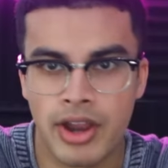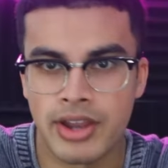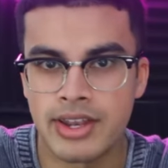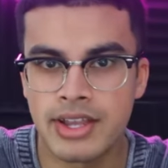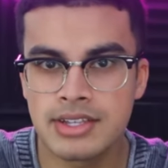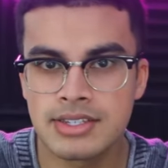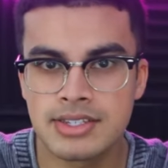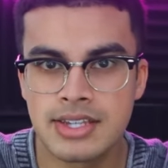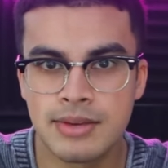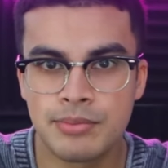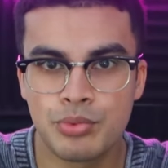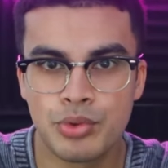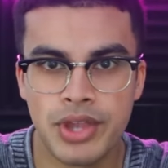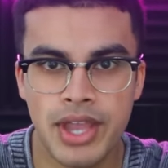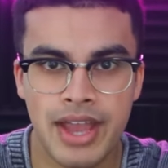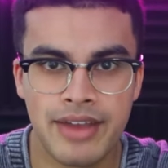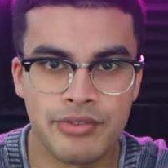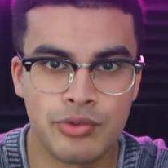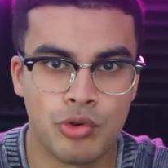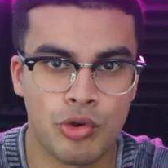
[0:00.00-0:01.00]
right, next up, we
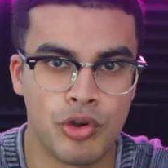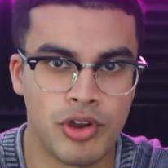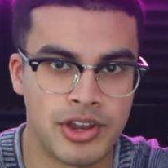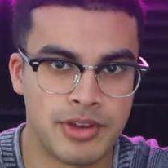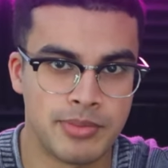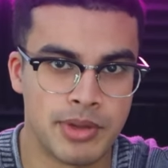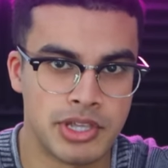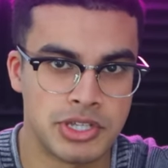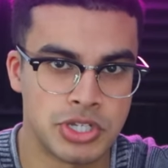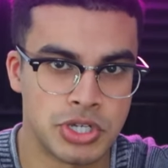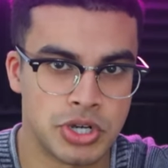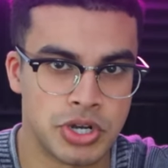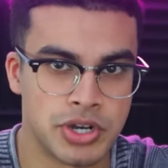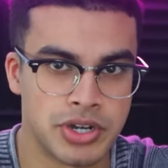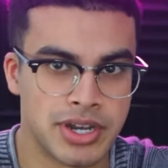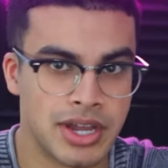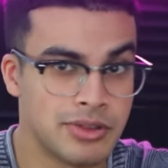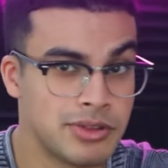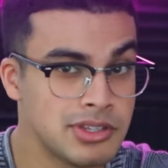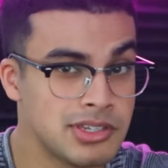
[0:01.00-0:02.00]
have Coinbase
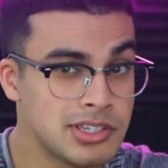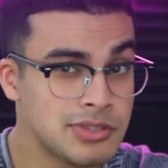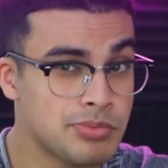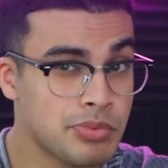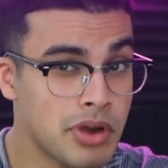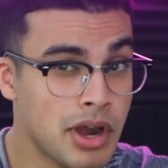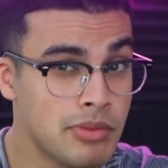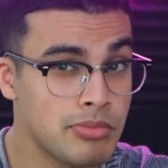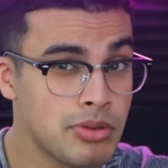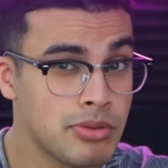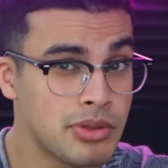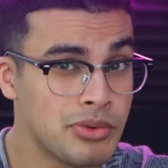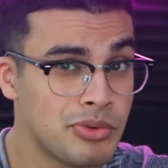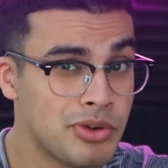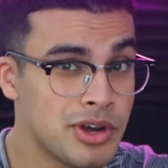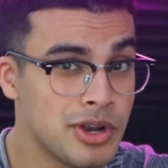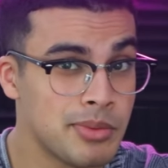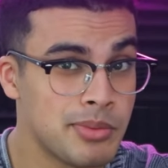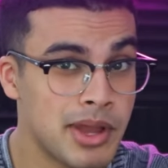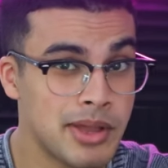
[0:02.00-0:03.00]
Earn. Now, this is probably
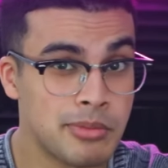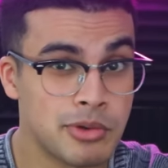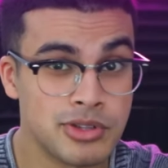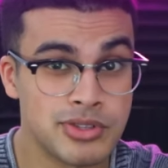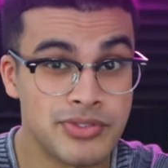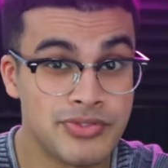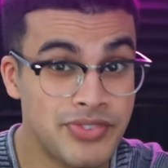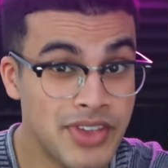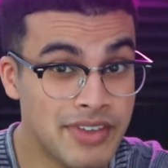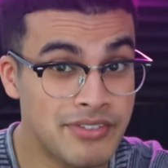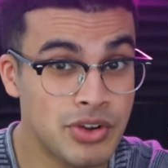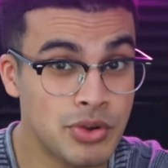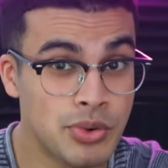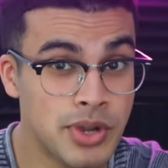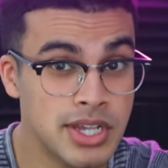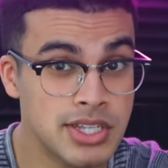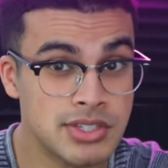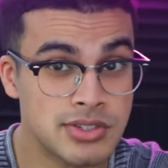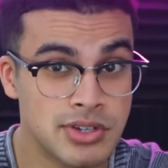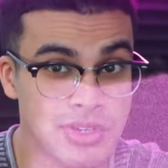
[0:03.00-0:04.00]
one of my most favorite ways